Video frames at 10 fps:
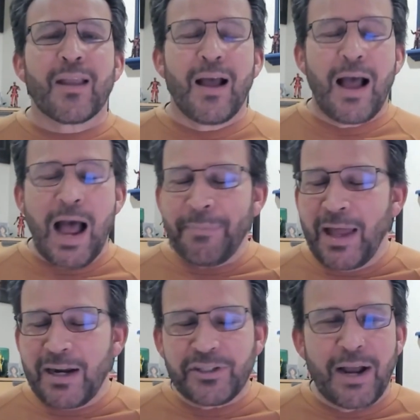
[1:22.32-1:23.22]
I'm
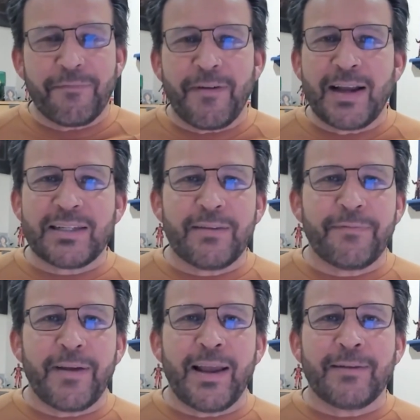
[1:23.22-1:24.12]
not a John Feinstein
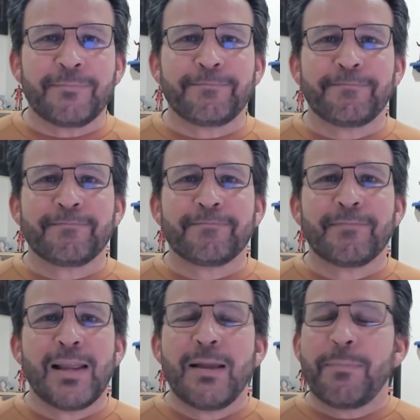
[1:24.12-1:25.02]
fan,
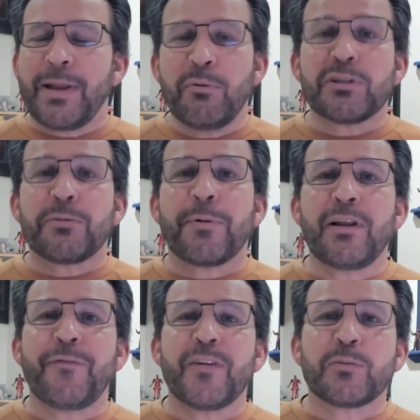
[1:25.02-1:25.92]
but he was a
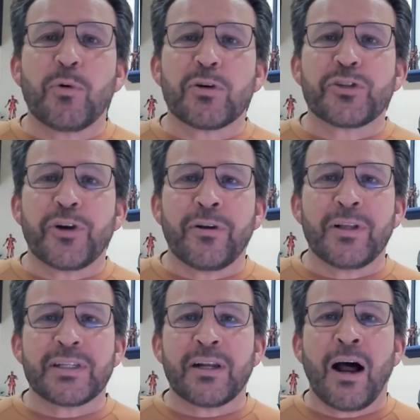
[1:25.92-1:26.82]
prolific sports
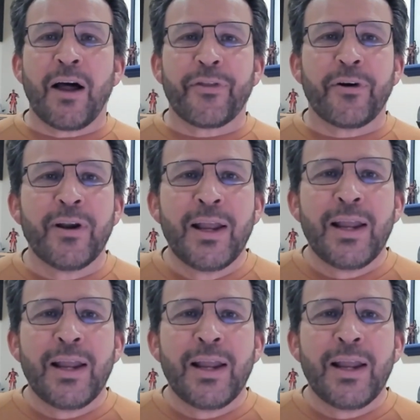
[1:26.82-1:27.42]
journalist and author.